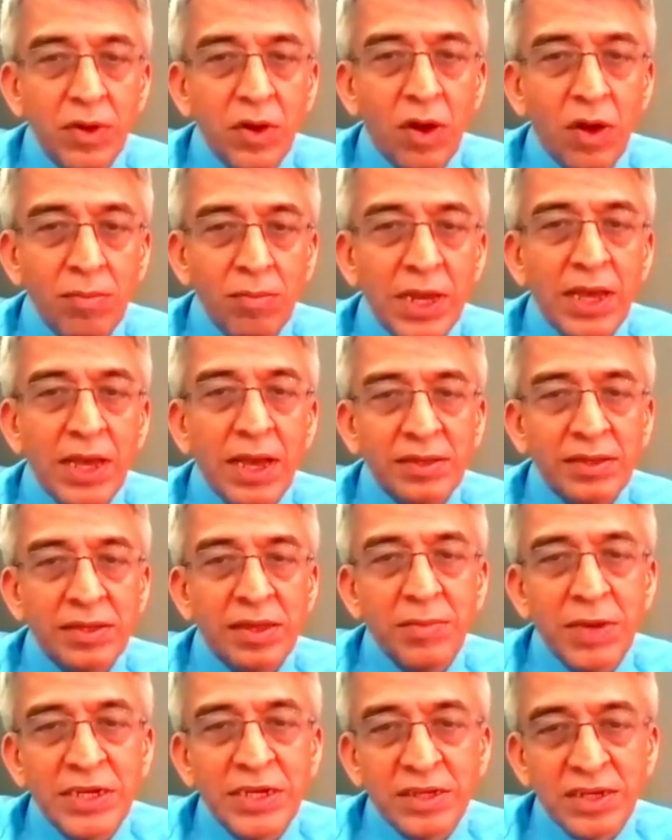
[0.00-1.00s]
normally, as
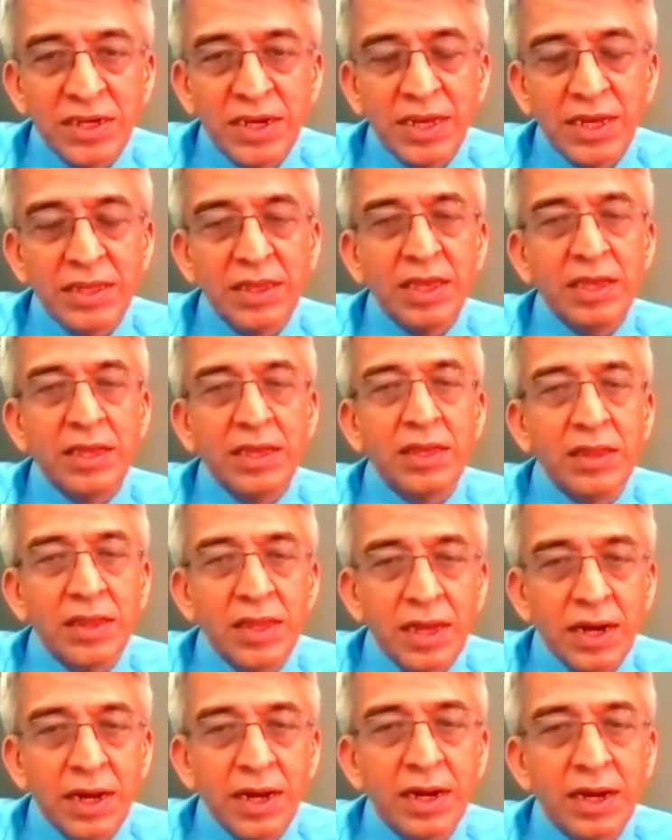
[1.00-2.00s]
I mentioned, I think
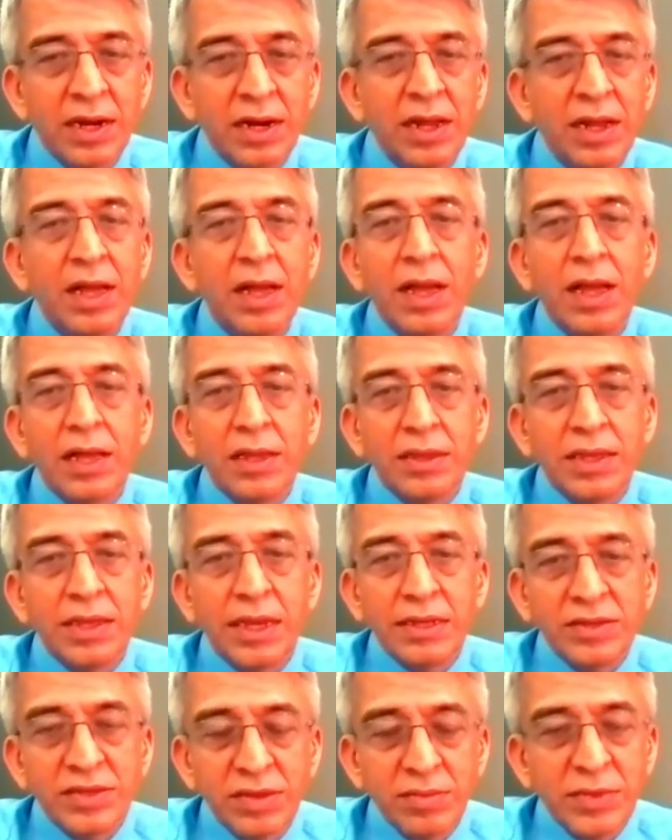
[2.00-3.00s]
there are,
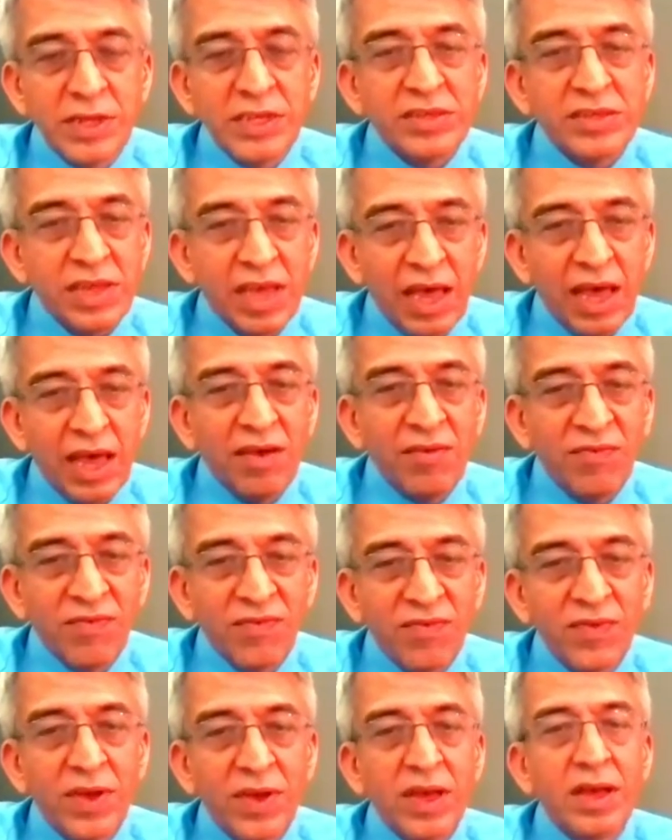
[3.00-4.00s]
the S M Es
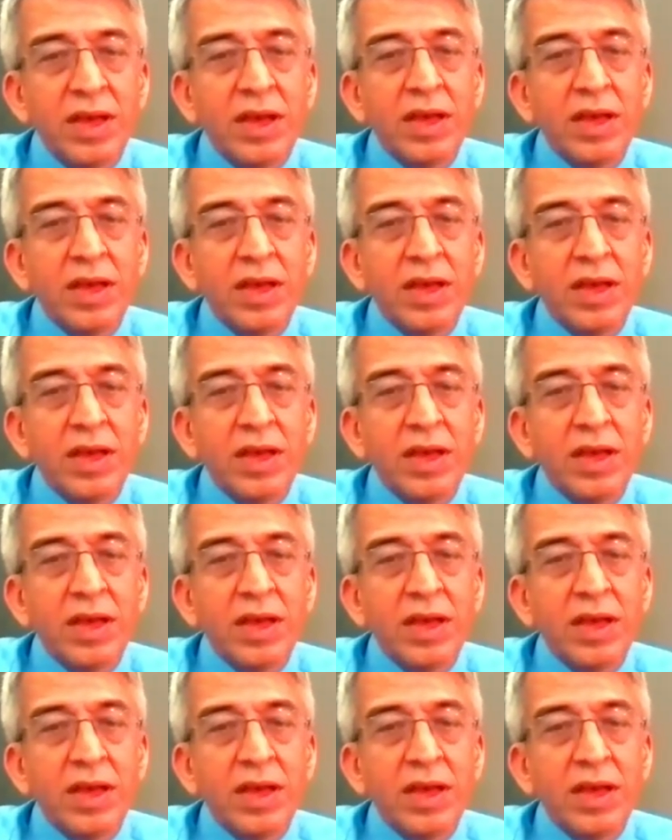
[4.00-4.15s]
have